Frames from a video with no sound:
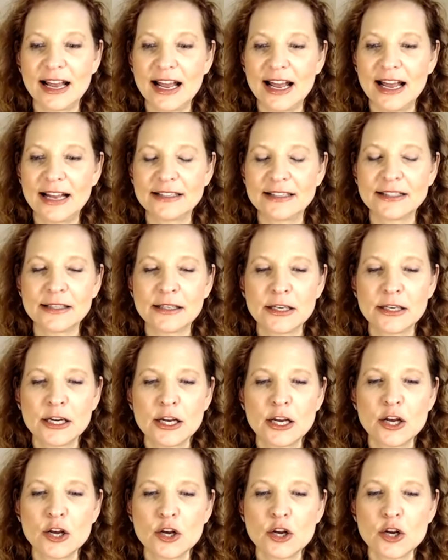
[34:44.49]
and
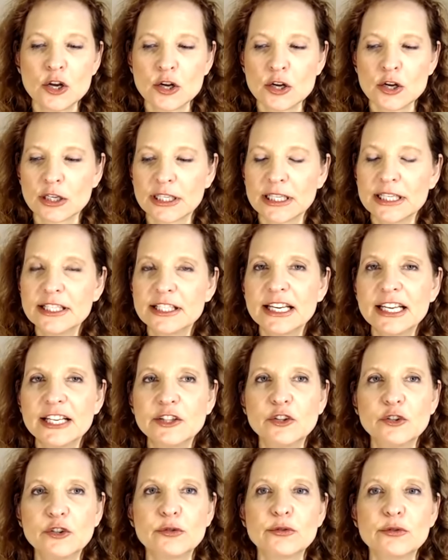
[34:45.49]

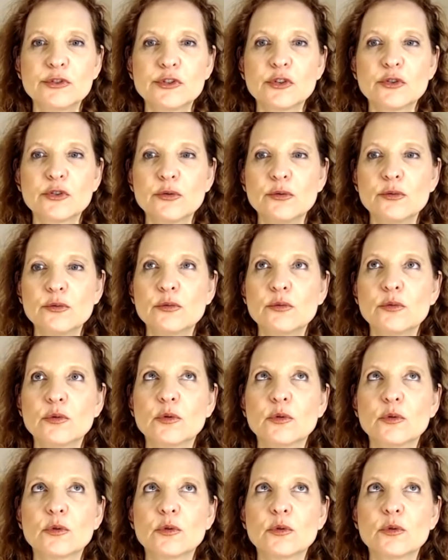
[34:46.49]
continue to